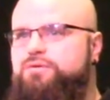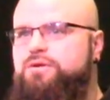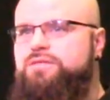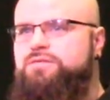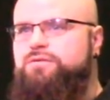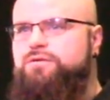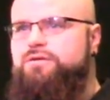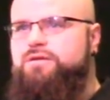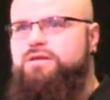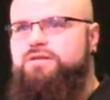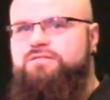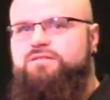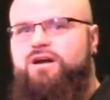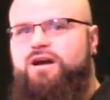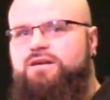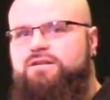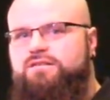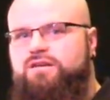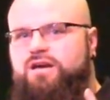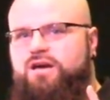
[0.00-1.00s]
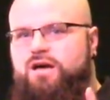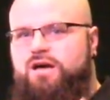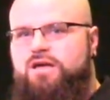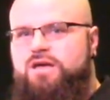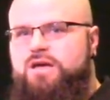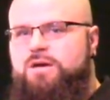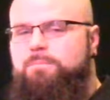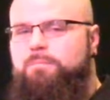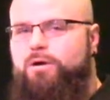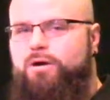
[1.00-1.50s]
3.30. And talk to
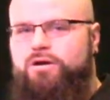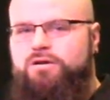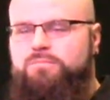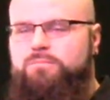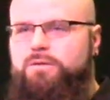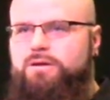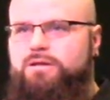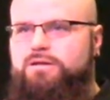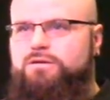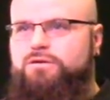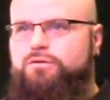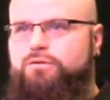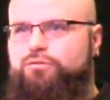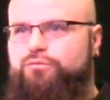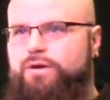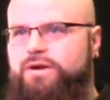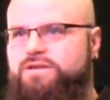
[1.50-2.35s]
Mark Miller or